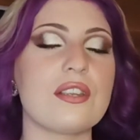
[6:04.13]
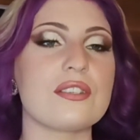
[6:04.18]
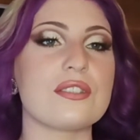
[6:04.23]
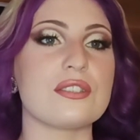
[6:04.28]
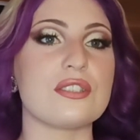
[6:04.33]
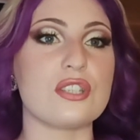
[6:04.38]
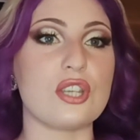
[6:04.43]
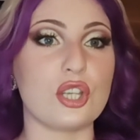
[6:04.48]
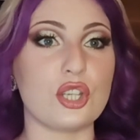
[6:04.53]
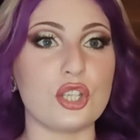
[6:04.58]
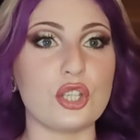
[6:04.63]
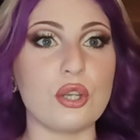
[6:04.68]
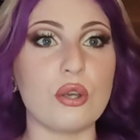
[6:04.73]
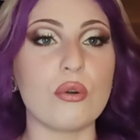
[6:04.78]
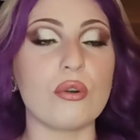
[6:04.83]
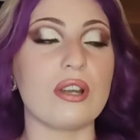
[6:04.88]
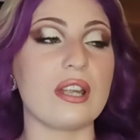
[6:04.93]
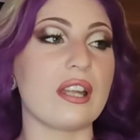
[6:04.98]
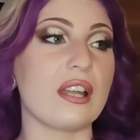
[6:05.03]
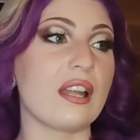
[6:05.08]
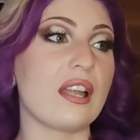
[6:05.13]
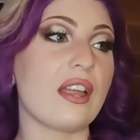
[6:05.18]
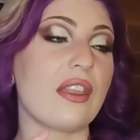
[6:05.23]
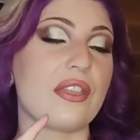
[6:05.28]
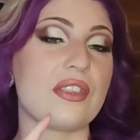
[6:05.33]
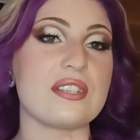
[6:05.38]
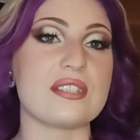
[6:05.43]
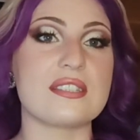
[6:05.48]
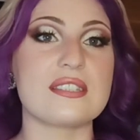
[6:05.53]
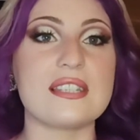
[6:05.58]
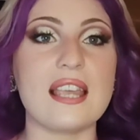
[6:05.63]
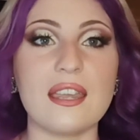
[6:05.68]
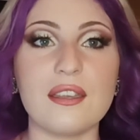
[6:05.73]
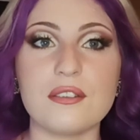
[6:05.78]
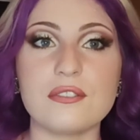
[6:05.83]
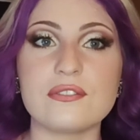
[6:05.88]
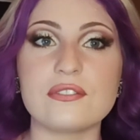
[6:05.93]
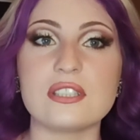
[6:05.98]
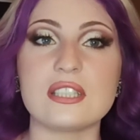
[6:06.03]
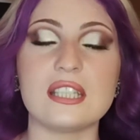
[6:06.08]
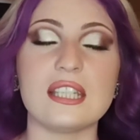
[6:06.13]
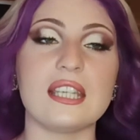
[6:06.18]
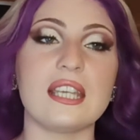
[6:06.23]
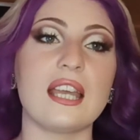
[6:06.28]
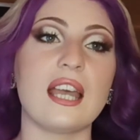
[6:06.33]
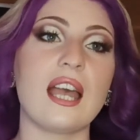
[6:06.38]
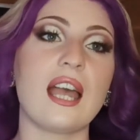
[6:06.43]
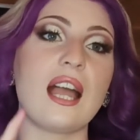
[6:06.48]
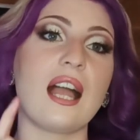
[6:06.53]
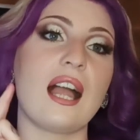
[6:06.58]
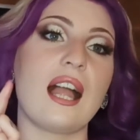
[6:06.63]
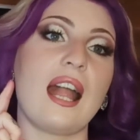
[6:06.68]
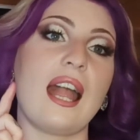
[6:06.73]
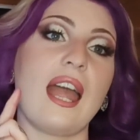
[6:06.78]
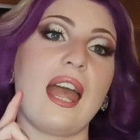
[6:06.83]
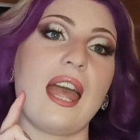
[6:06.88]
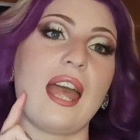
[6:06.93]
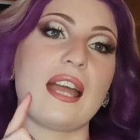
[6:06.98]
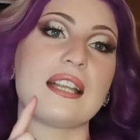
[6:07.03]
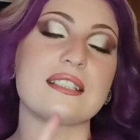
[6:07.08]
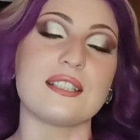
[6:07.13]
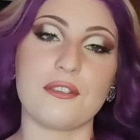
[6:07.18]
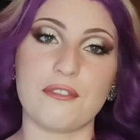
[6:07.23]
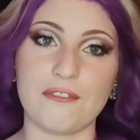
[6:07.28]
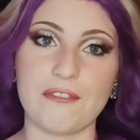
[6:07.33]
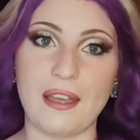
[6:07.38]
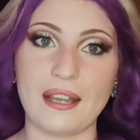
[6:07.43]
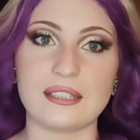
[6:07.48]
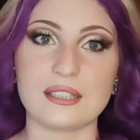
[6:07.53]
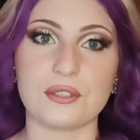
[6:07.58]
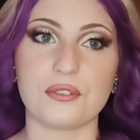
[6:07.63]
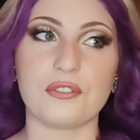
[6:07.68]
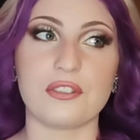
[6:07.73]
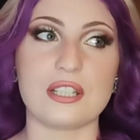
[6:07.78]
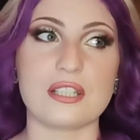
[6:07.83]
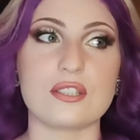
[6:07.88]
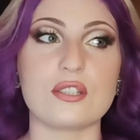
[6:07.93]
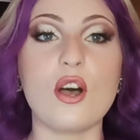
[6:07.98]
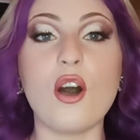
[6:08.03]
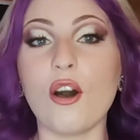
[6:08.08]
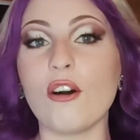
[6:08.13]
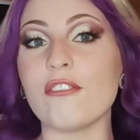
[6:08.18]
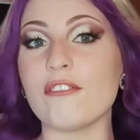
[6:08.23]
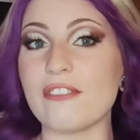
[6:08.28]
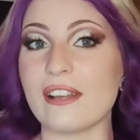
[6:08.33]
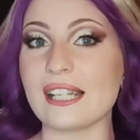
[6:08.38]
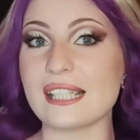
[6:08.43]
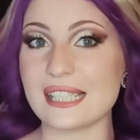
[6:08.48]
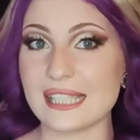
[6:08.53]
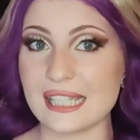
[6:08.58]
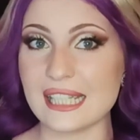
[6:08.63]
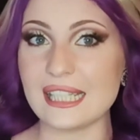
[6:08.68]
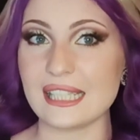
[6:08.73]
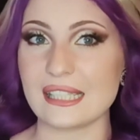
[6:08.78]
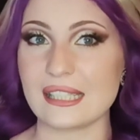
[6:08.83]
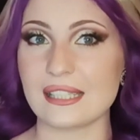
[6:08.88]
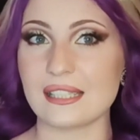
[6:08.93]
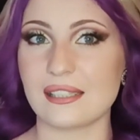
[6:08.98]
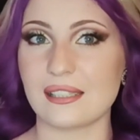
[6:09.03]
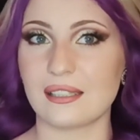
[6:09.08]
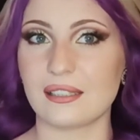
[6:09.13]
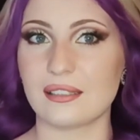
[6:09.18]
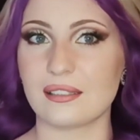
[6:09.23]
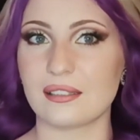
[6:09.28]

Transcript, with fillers: securing the safety and effectiveness of vaccines.